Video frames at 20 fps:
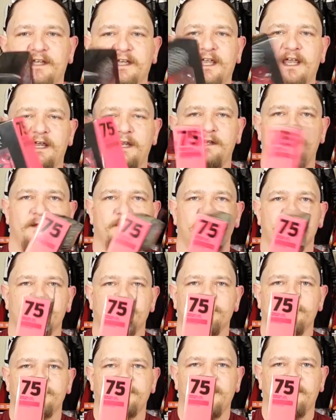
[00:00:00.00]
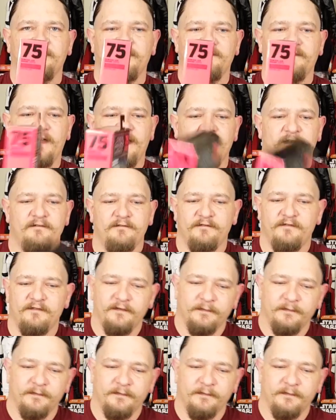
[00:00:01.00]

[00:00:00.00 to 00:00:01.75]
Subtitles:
Again, number 75.